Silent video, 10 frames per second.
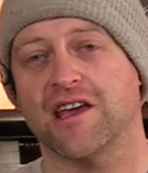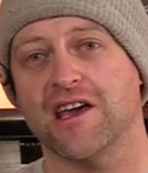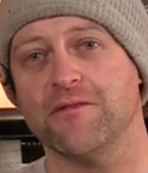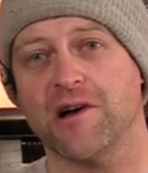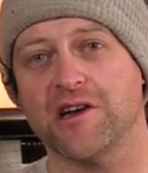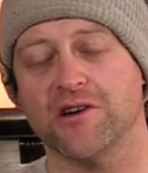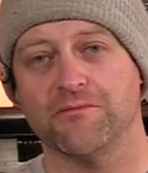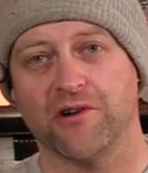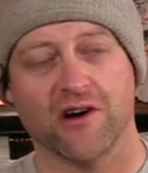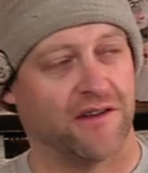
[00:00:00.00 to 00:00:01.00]
came on your
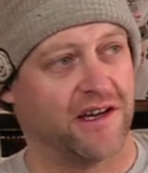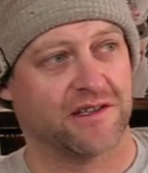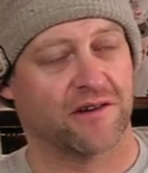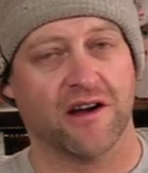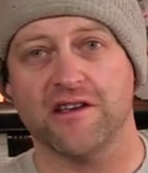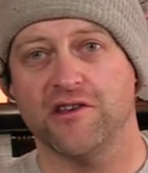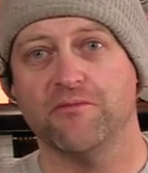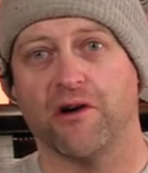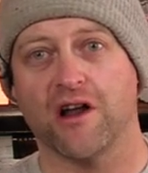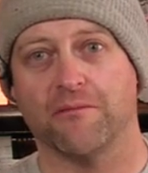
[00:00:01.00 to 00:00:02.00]
board. That's right,
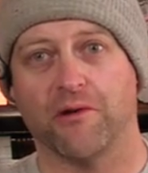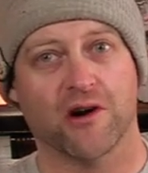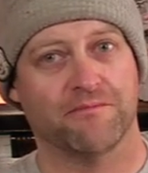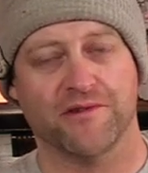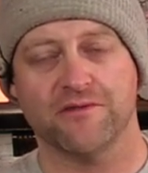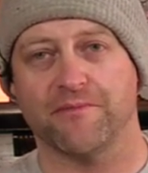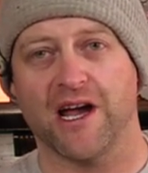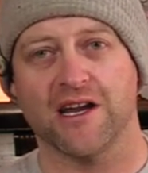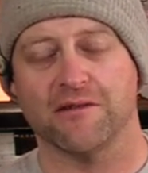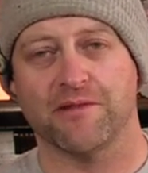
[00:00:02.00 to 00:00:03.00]
you bought a board boot
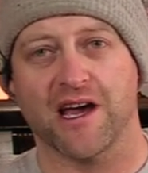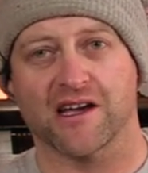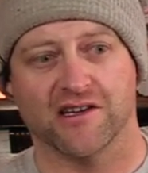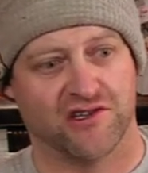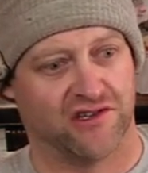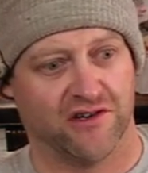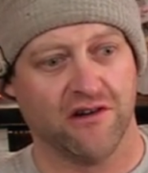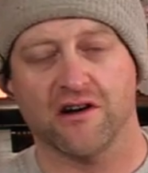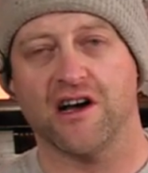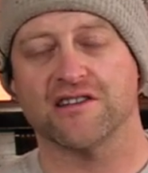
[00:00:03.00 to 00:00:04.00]
binding package, so
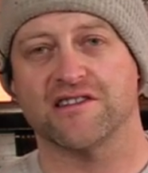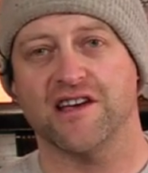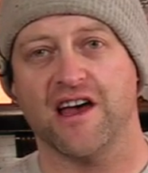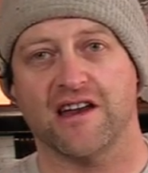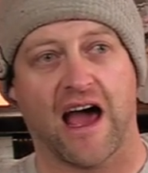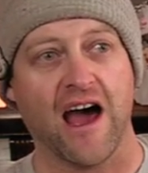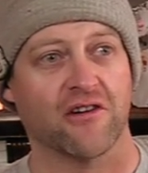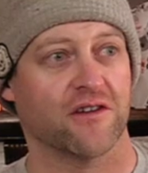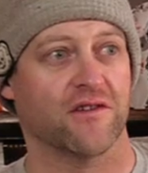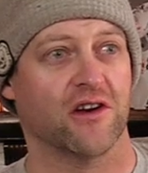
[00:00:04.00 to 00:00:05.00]
you're all set. I
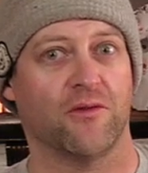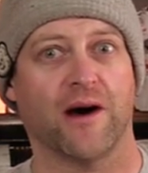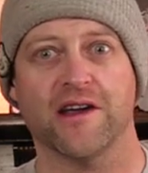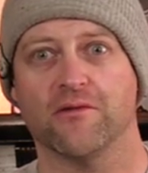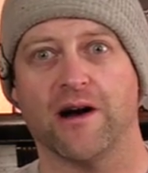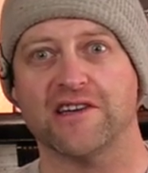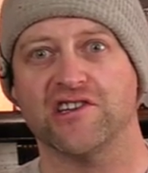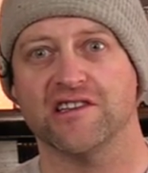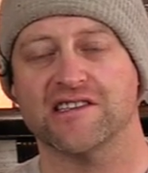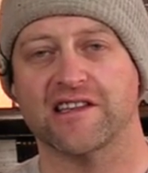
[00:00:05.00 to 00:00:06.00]
don't even know why you're
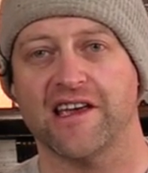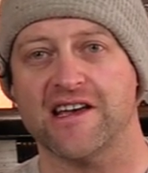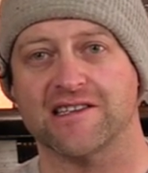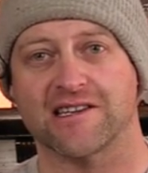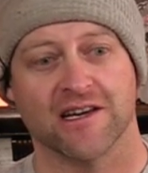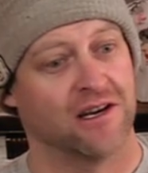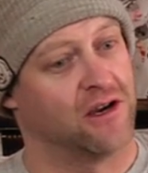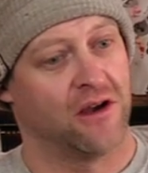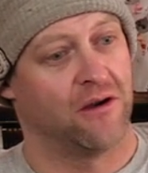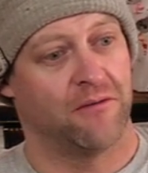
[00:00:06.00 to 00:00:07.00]
watching this list.
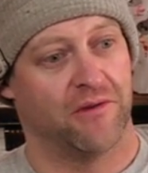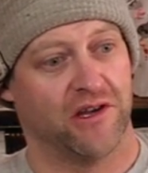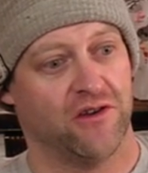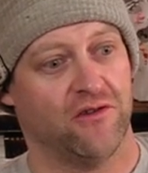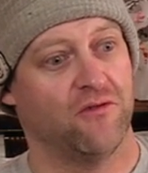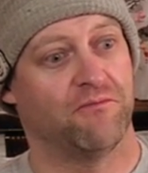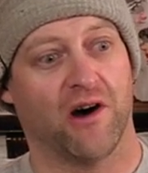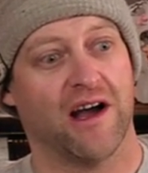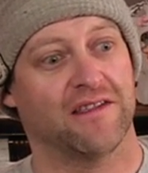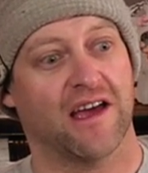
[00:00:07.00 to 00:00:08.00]
But you
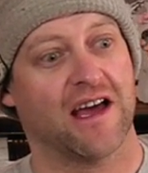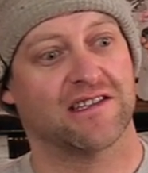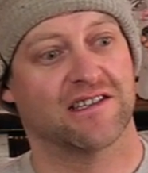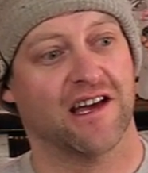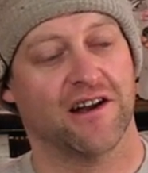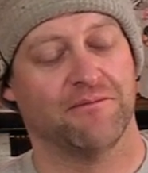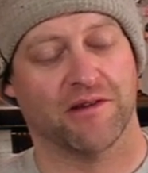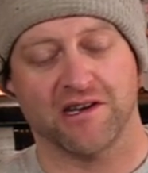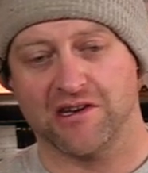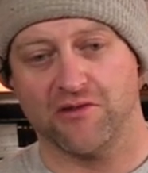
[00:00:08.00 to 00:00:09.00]
bought that setup
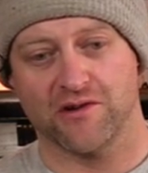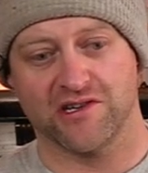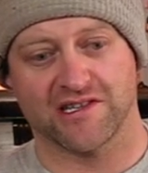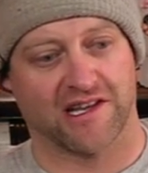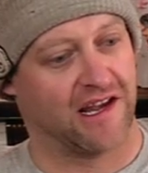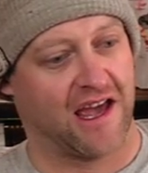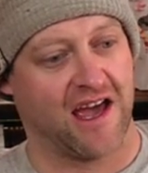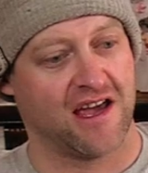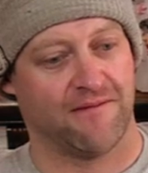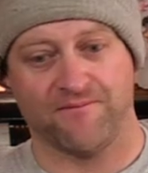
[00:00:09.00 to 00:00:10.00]
and you were just like,
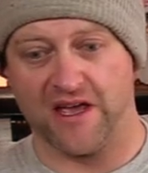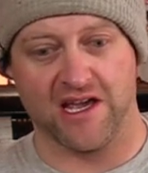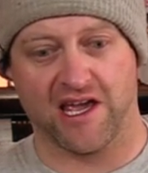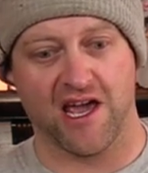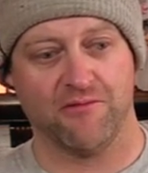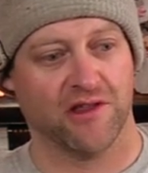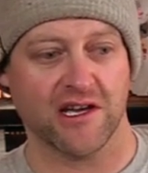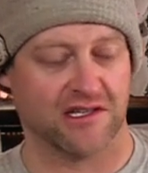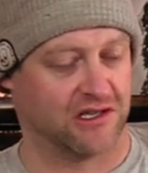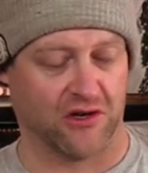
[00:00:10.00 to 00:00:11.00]
hey, it came with
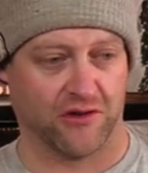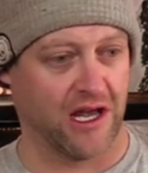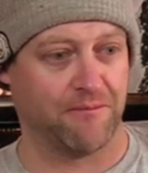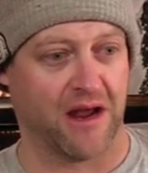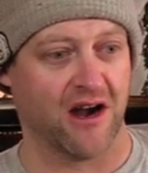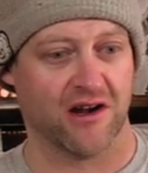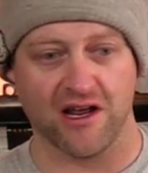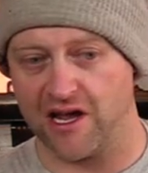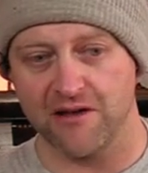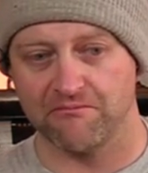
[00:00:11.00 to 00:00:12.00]
it, so they paired
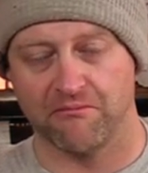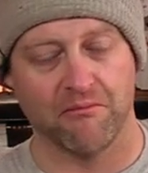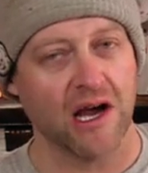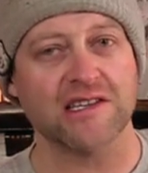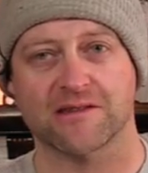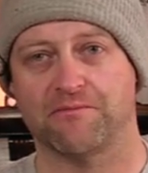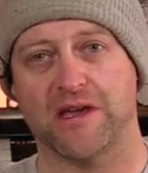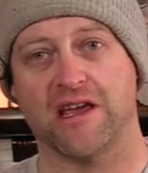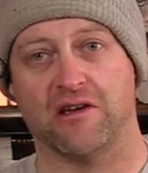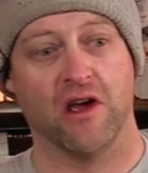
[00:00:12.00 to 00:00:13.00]
it. It must
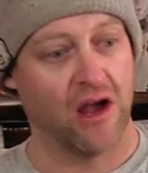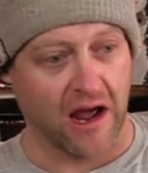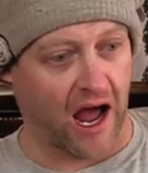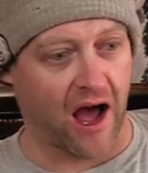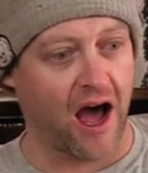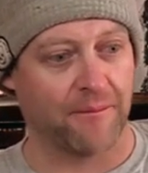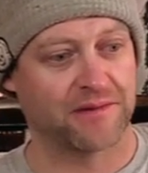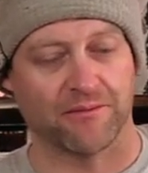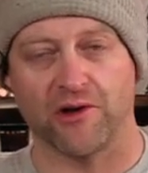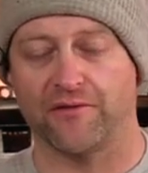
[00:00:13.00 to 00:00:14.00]
be
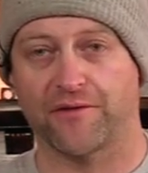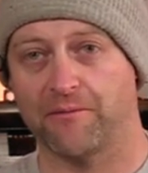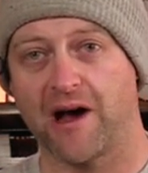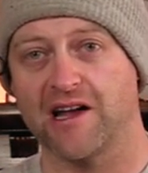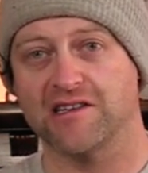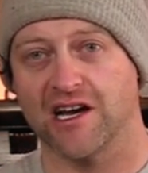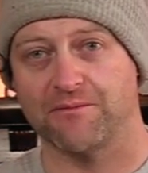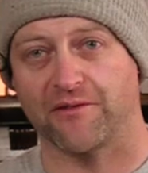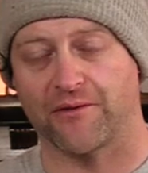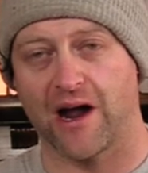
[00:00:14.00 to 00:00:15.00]
optimal for my
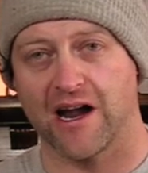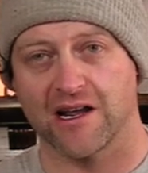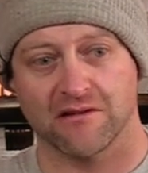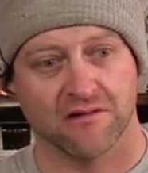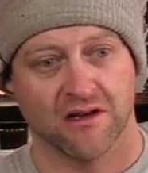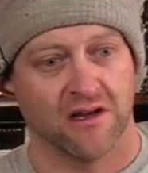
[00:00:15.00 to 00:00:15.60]
type of riding.